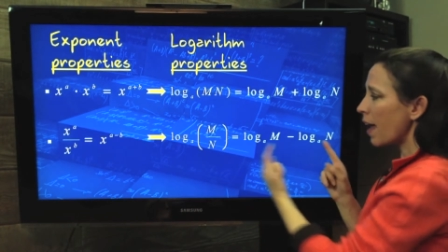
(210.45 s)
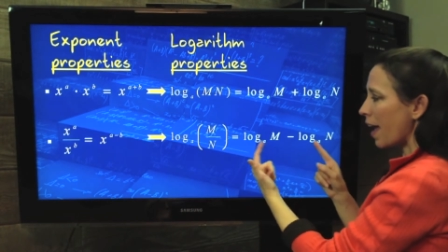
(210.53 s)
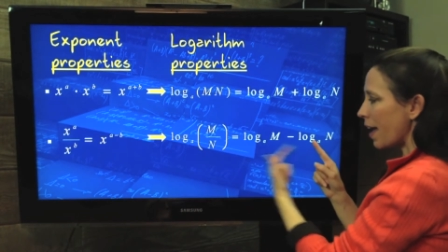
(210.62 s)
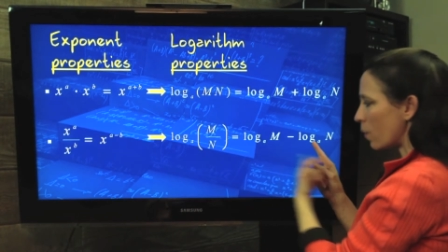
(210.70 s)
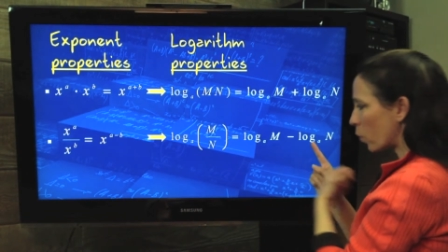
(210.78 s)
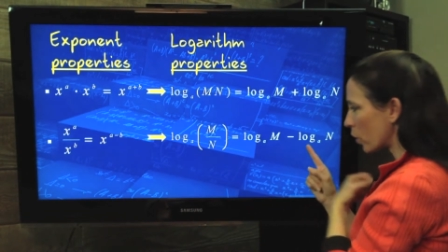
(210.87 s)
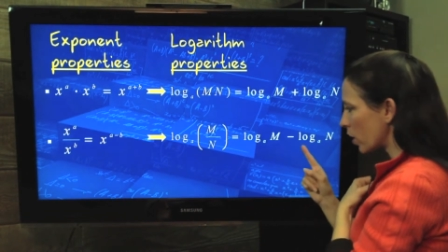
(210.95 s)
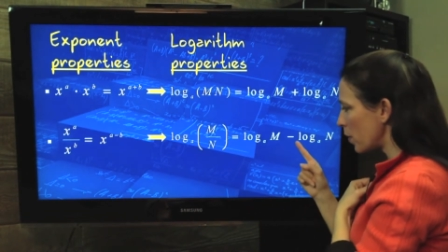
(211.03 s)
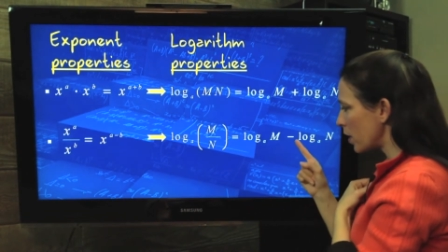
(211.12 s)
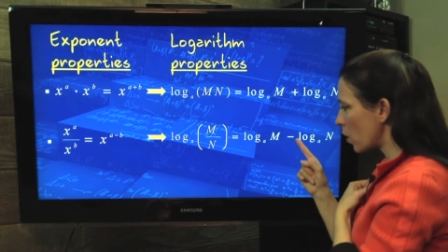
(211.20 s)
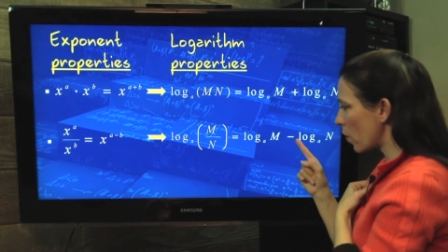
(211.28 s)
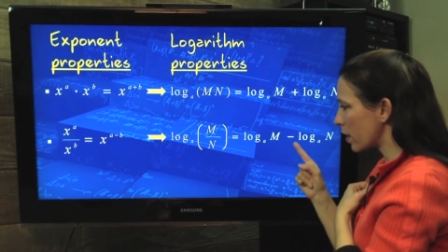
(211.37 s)
And we're going to
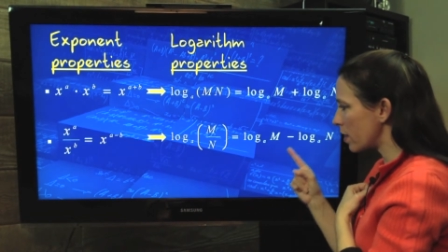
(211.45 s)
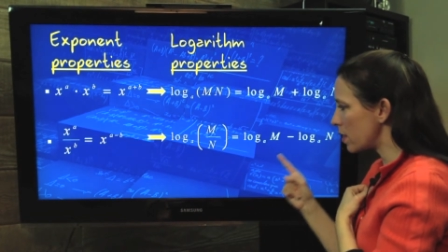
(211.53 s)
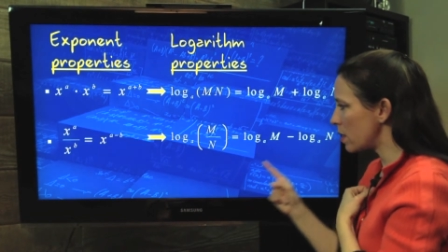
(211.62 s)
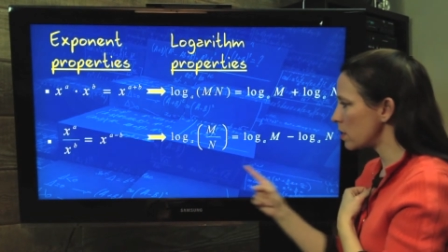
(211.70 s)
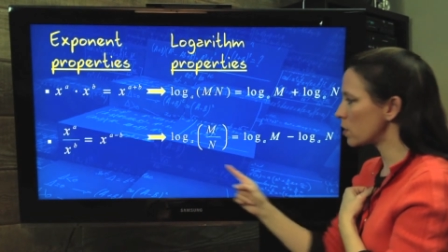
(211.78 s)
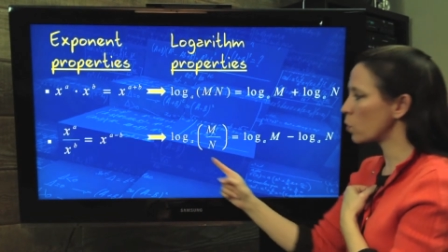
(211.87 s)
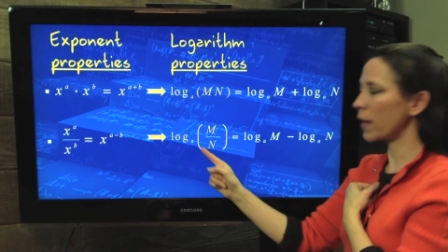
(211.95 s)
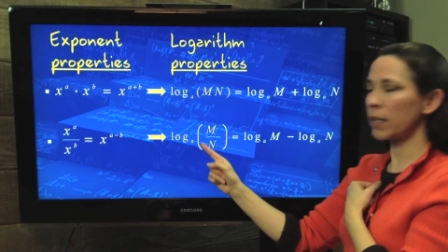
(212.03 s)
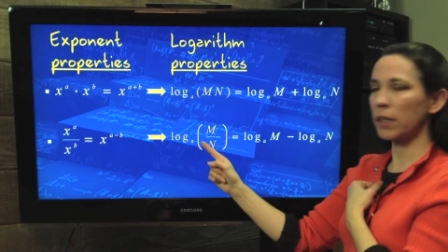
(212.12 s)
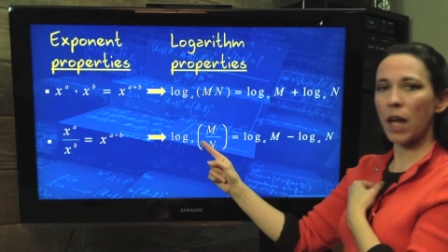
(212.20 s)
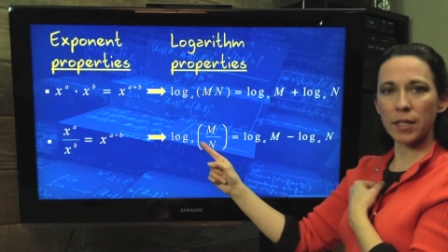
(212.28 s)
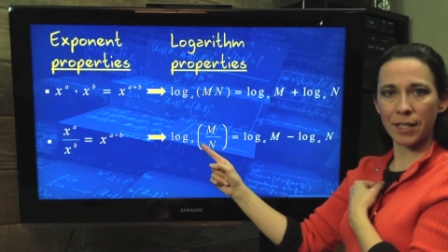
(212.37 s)
be going this way a
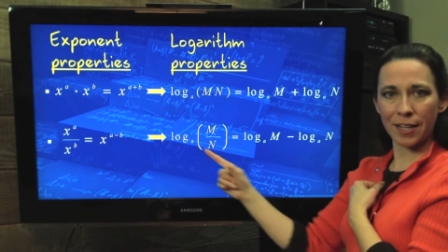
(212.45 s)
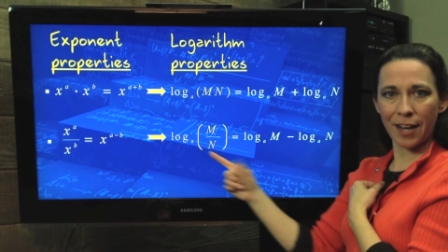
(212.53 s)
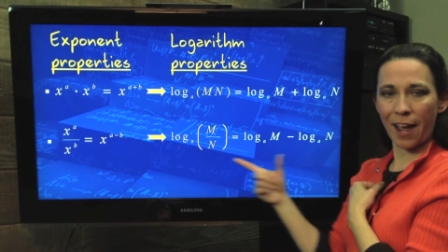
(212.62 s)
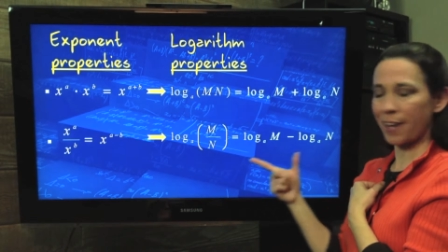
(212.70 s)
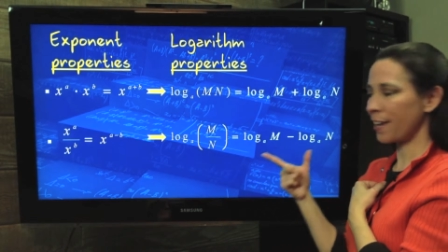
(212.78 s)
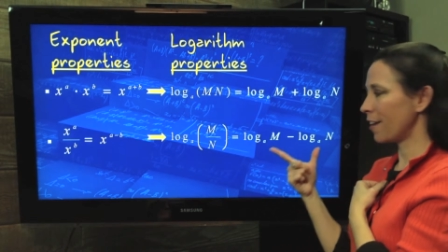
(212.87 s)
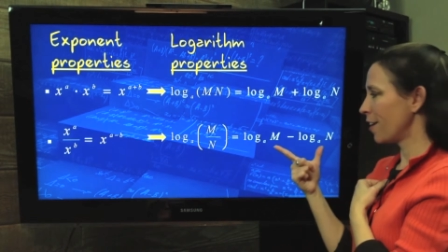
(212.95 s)
lot today.